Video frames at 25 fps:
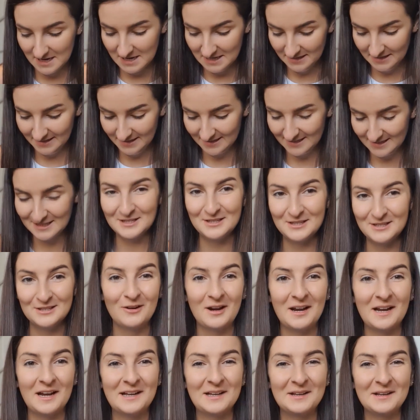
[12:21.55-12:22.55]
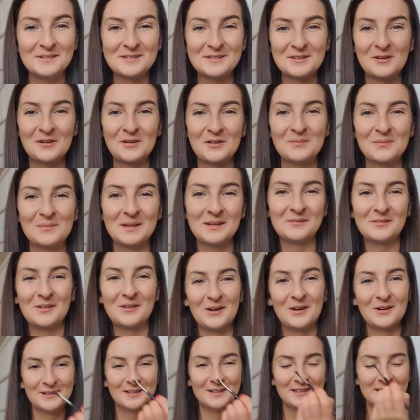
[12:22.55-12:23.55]
This is where it goes horribly
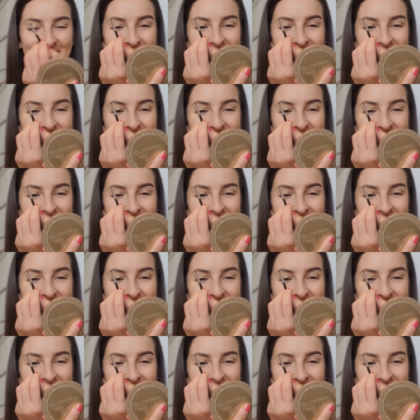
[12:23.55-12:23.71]
wrong.